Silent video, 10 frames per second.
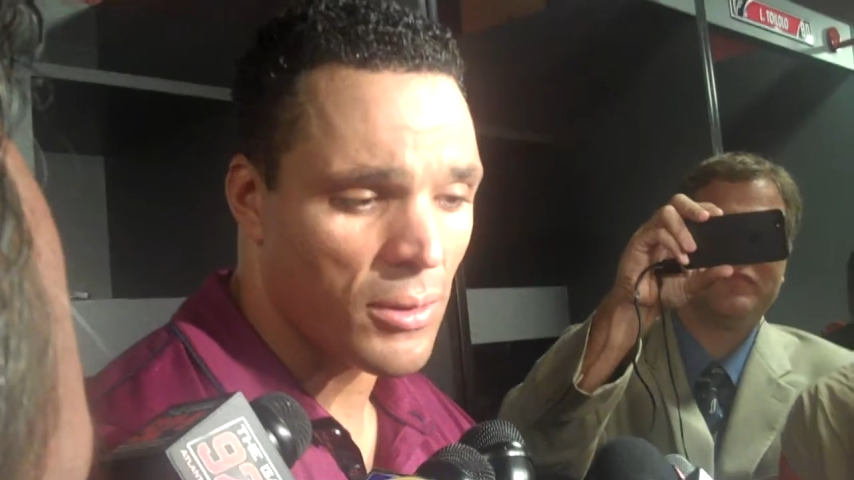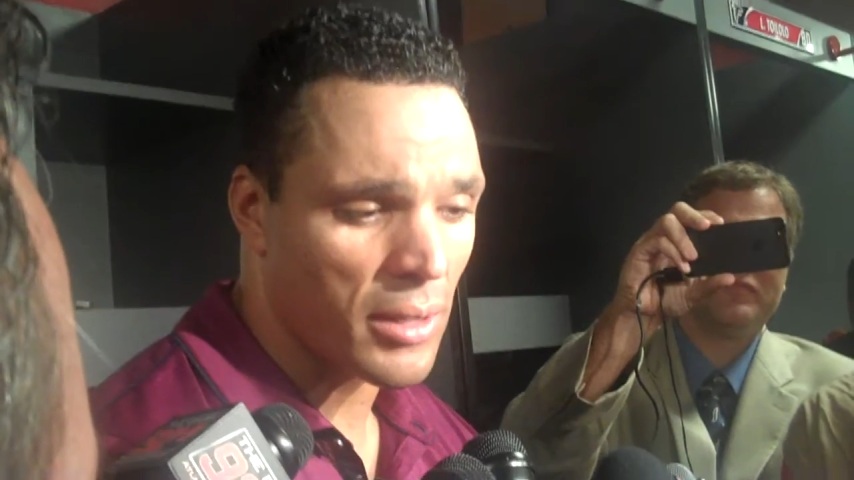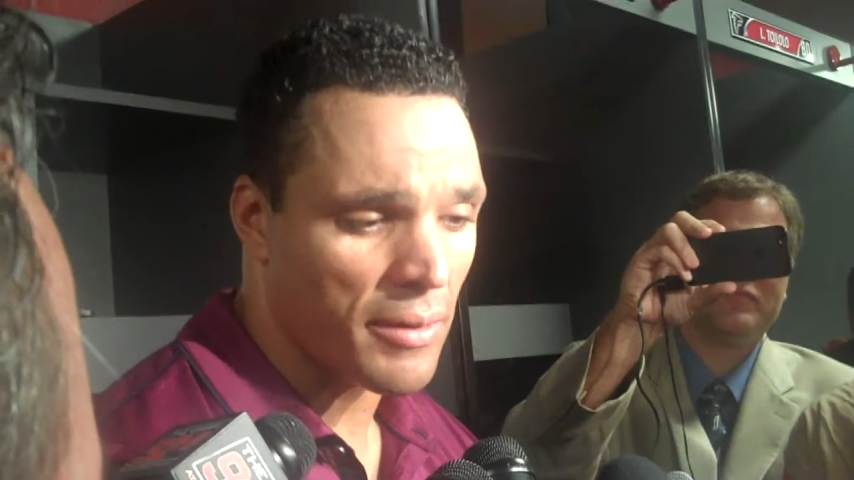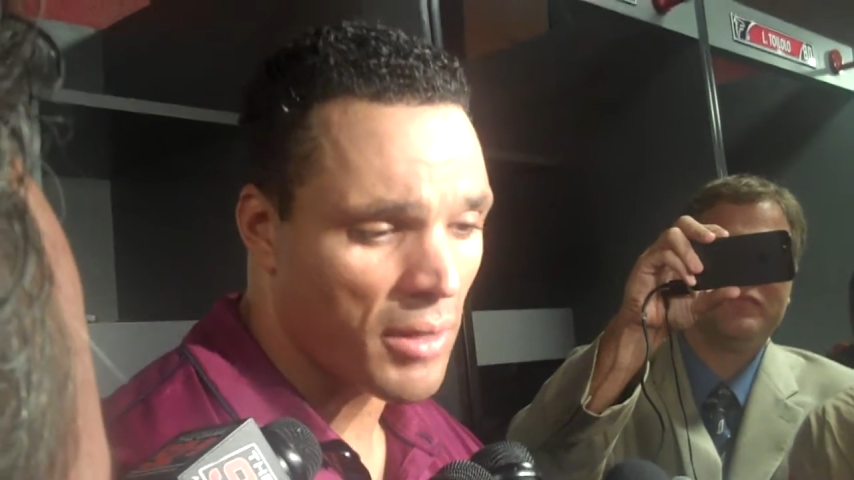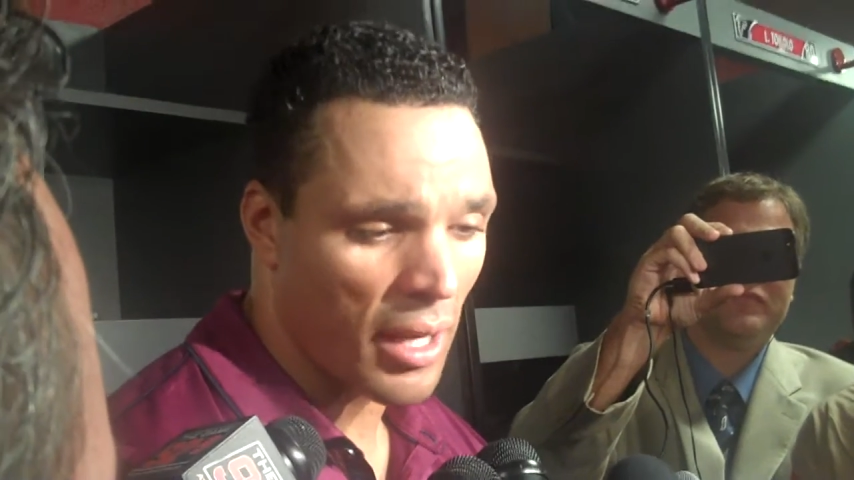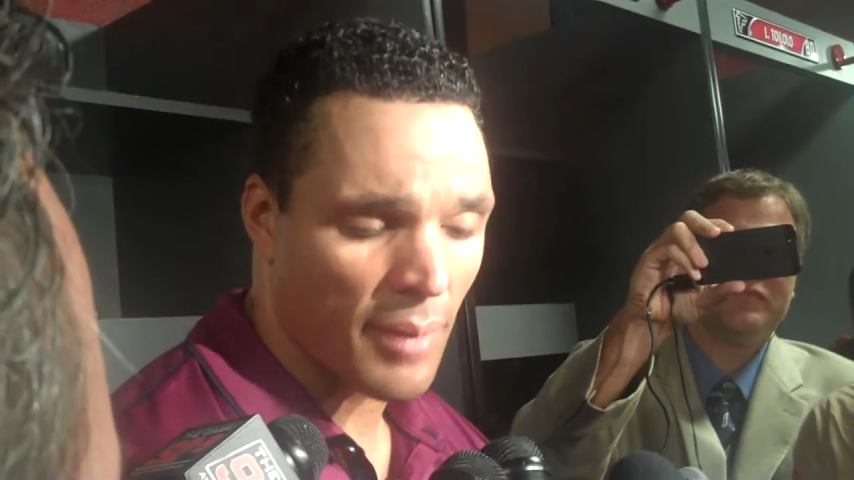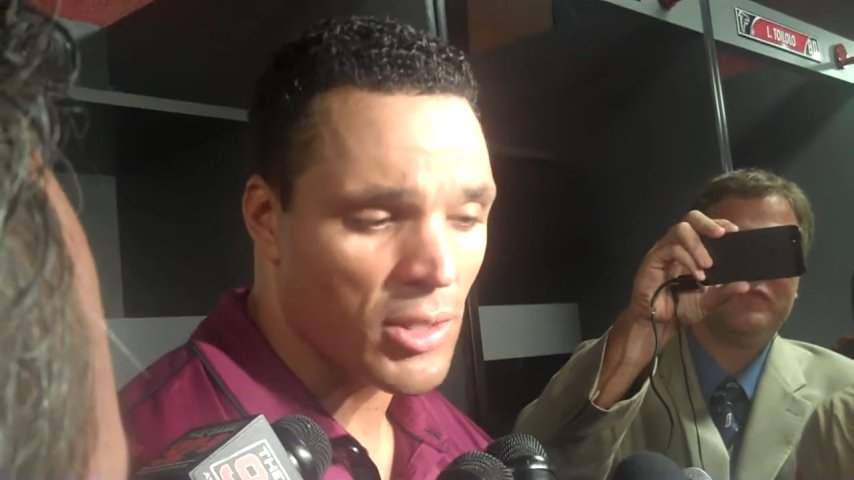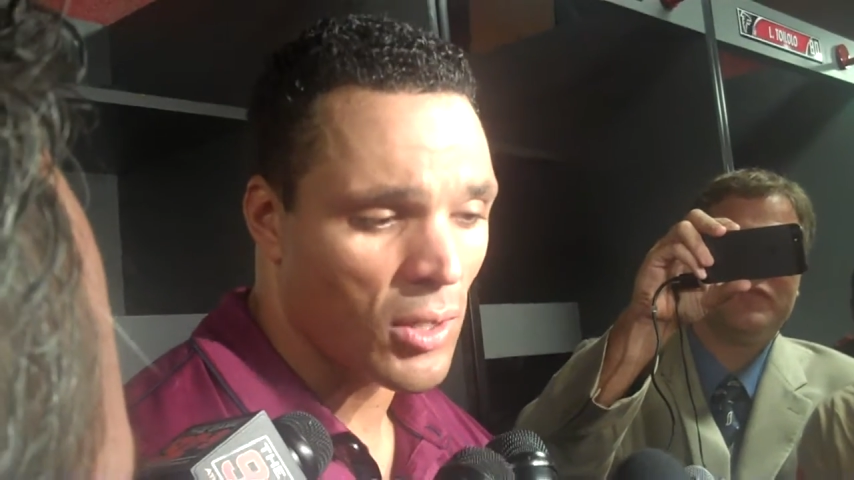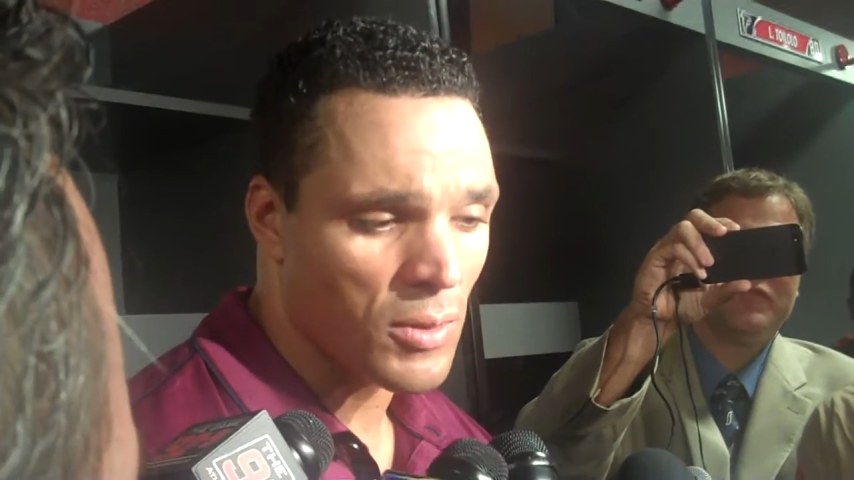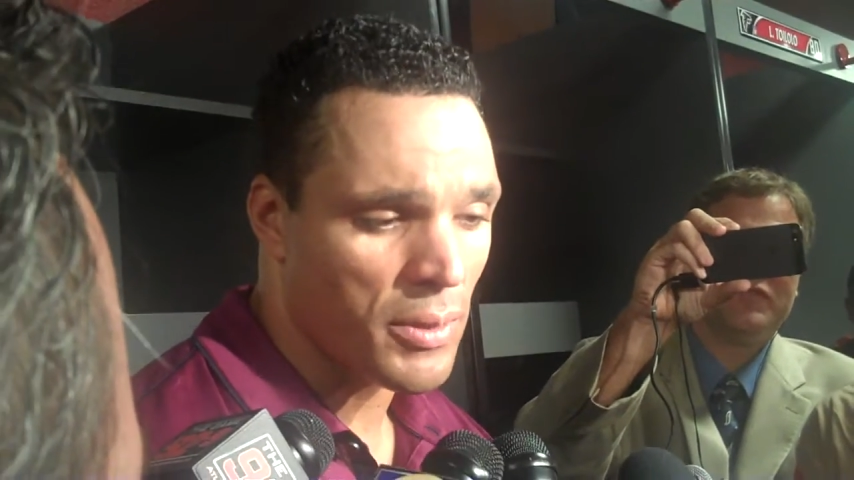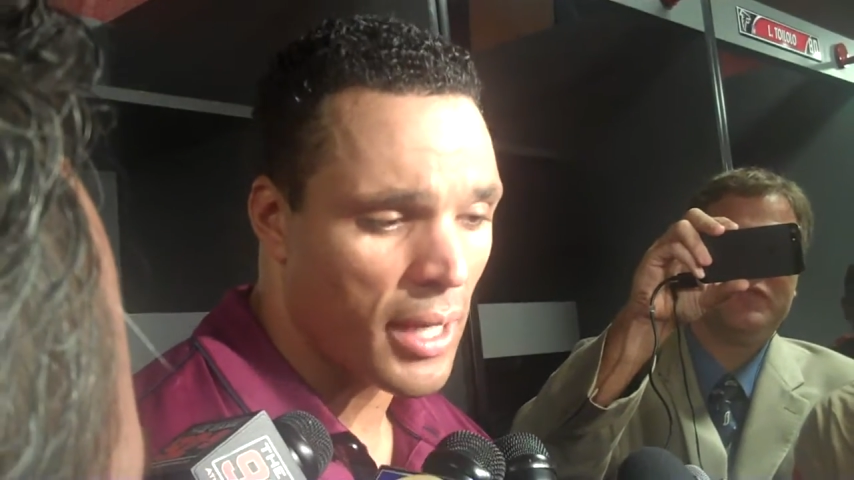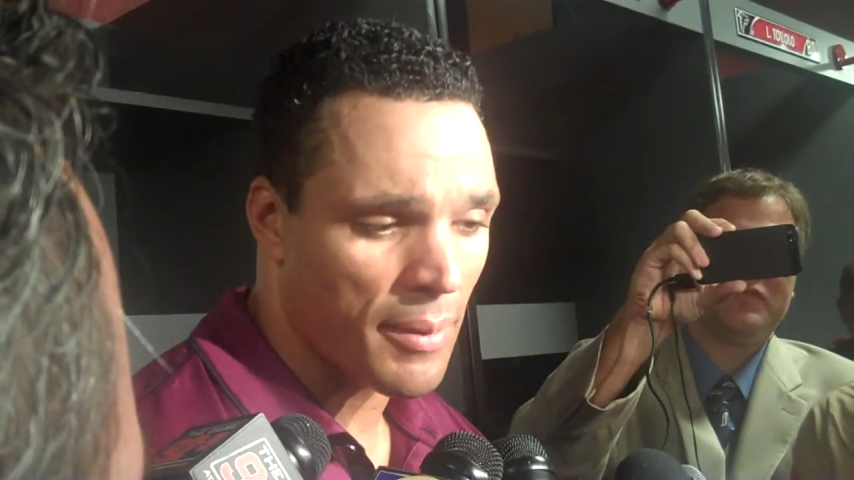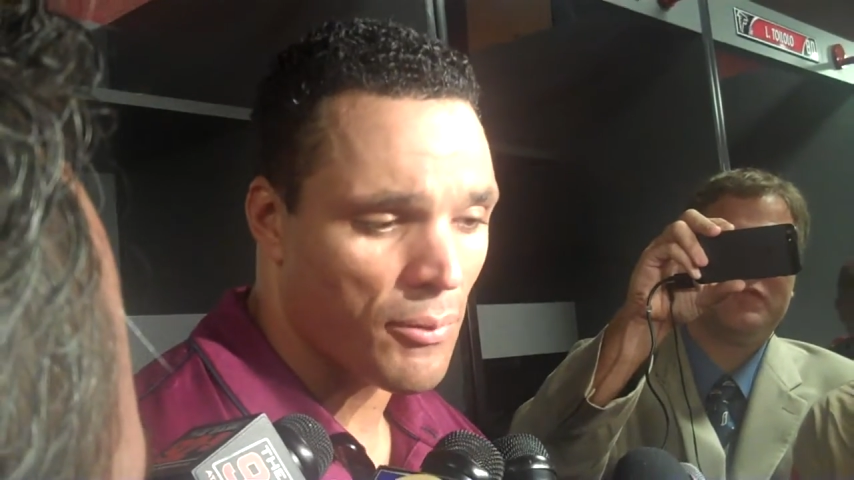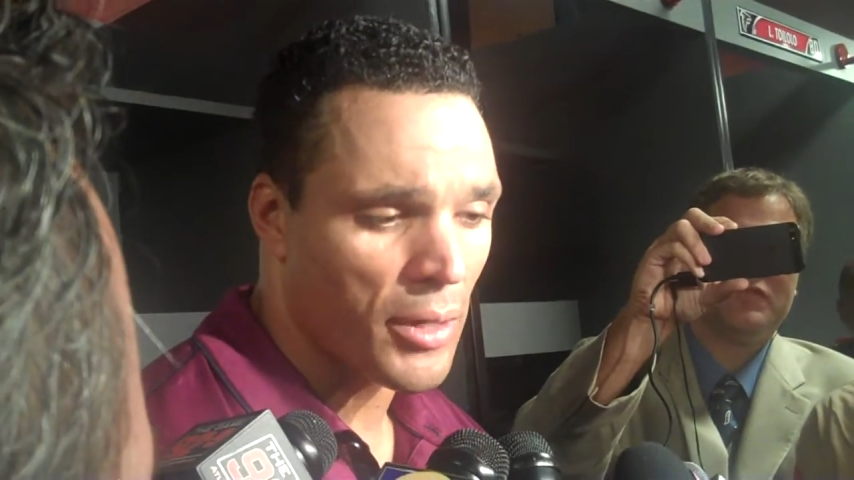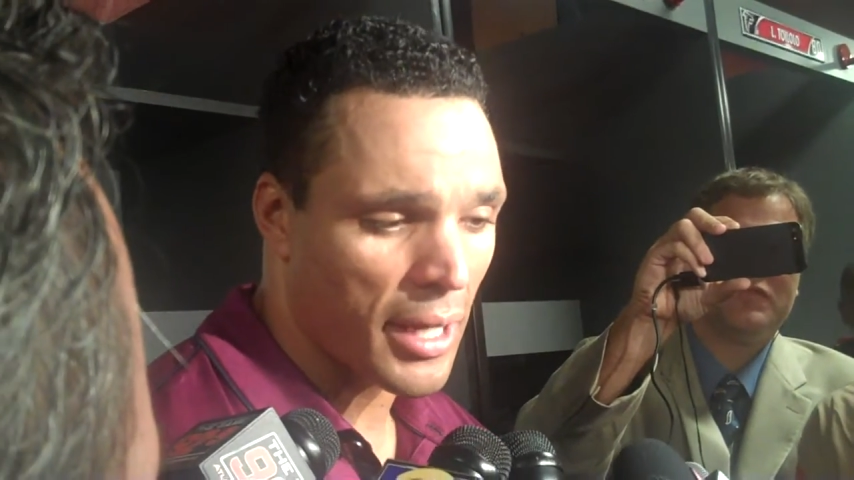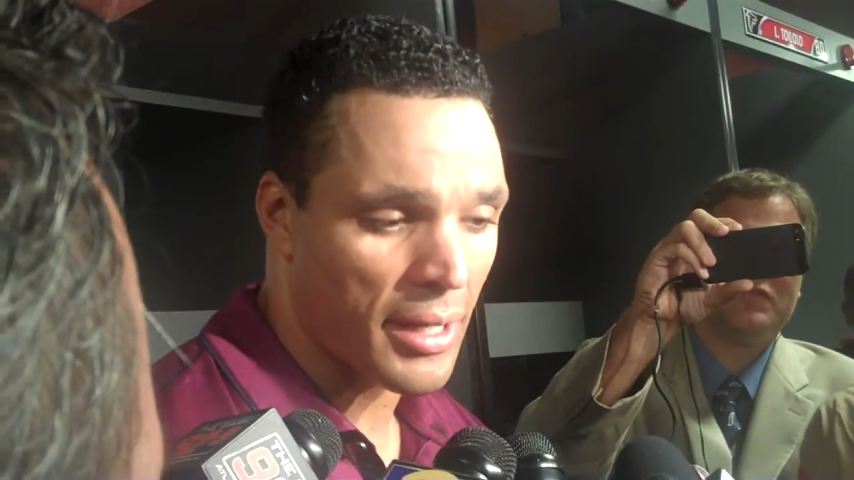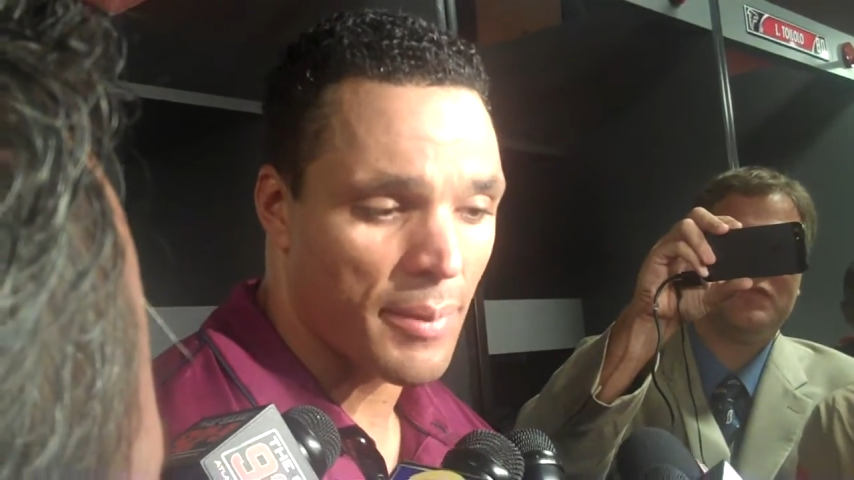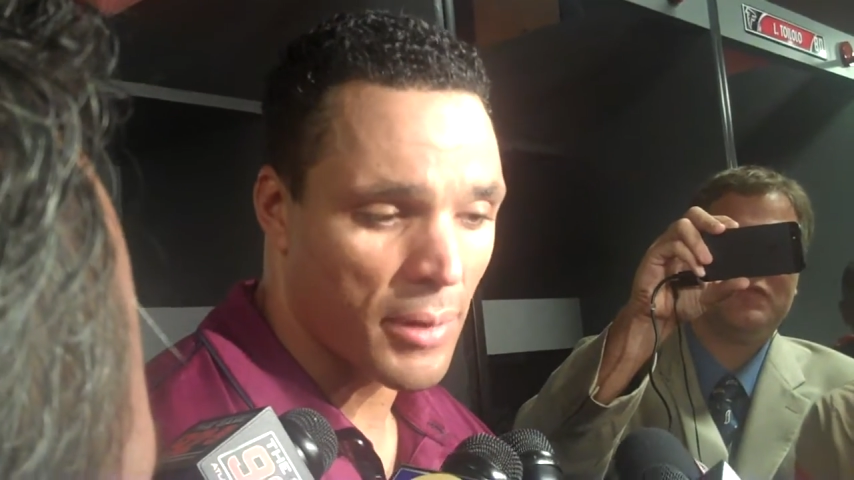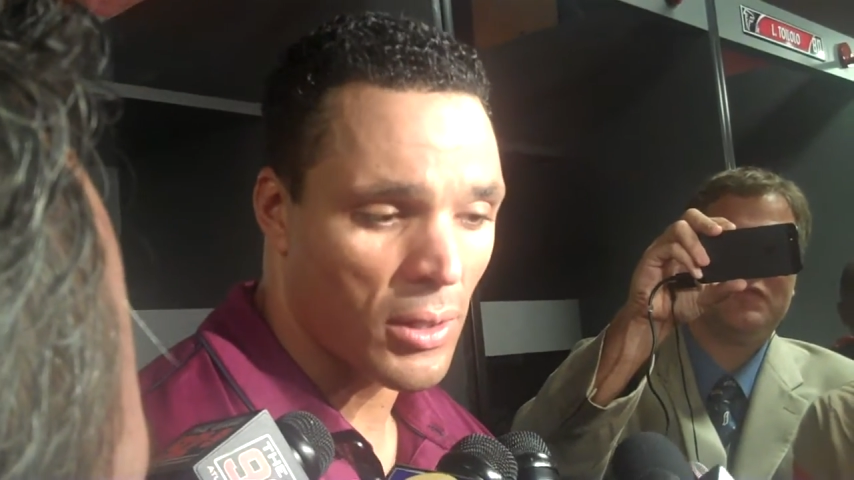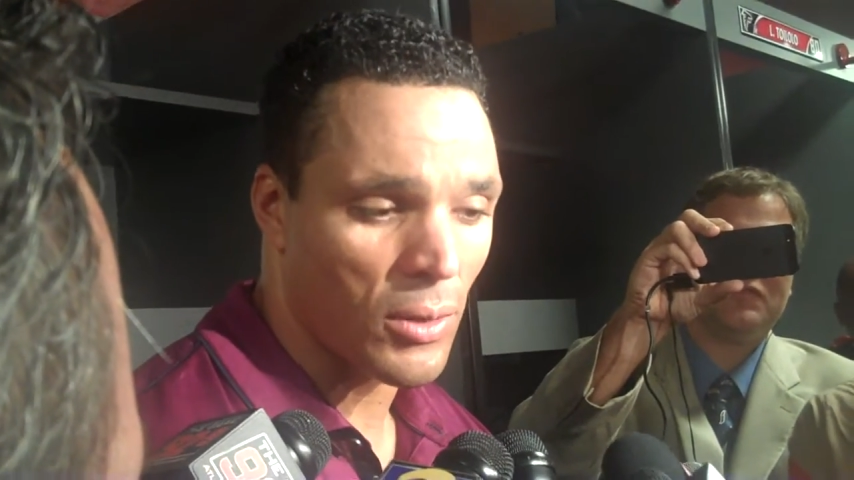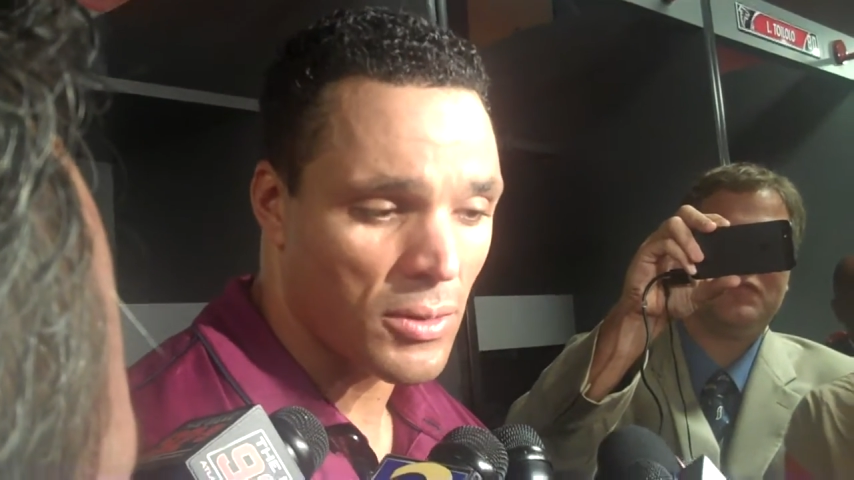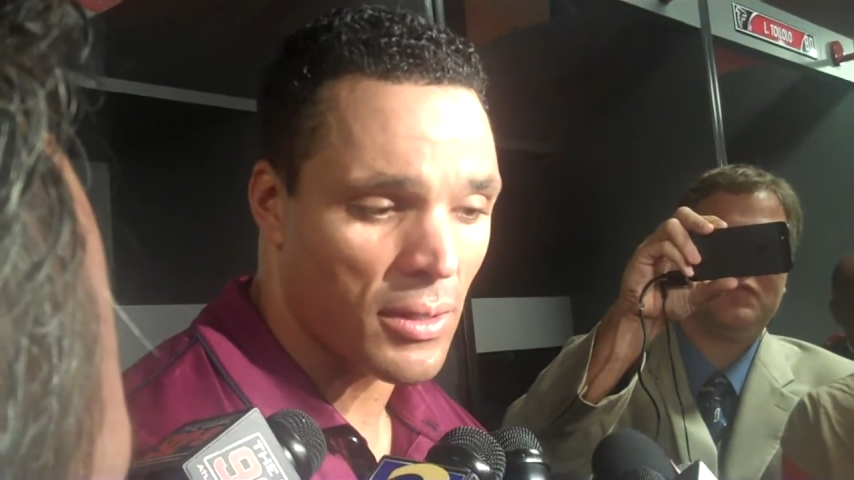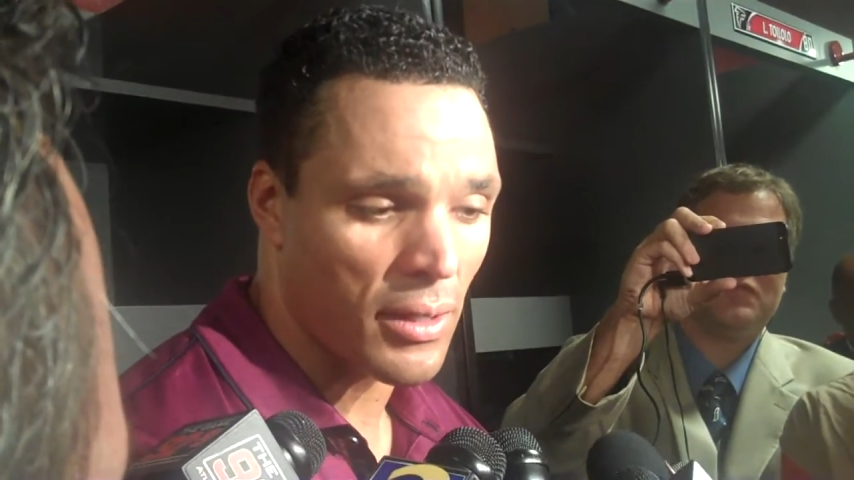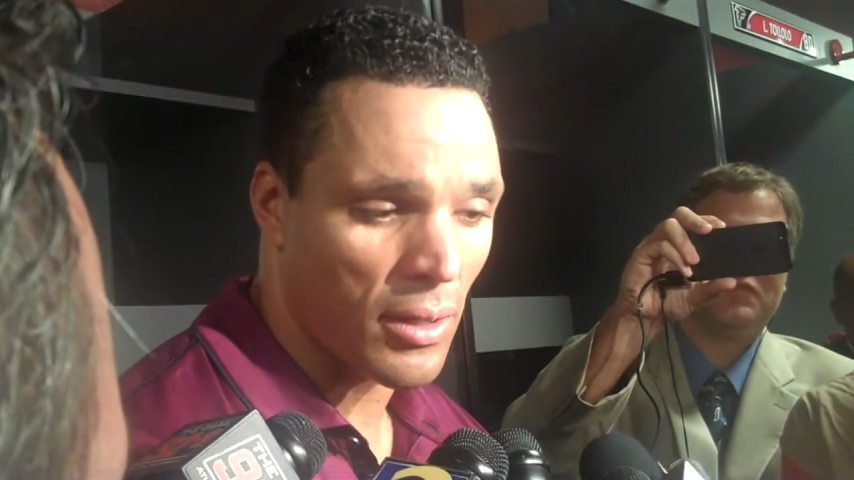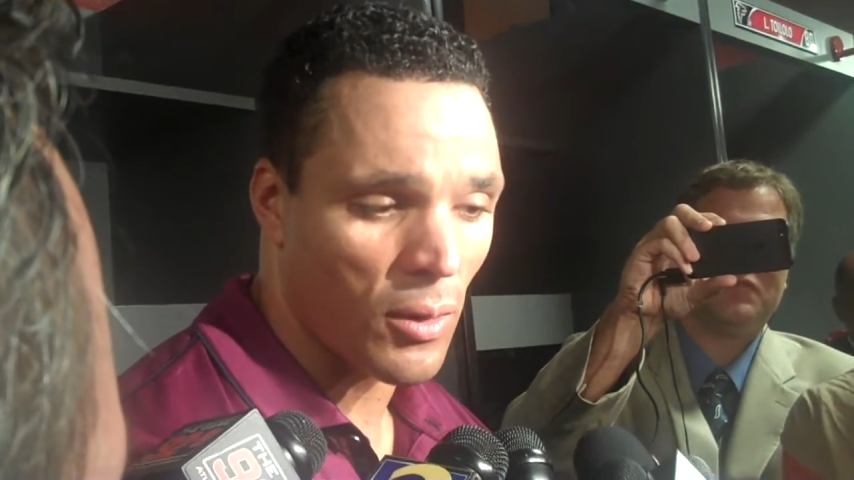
Or if the game's close, we got to we got to keep it close and, and,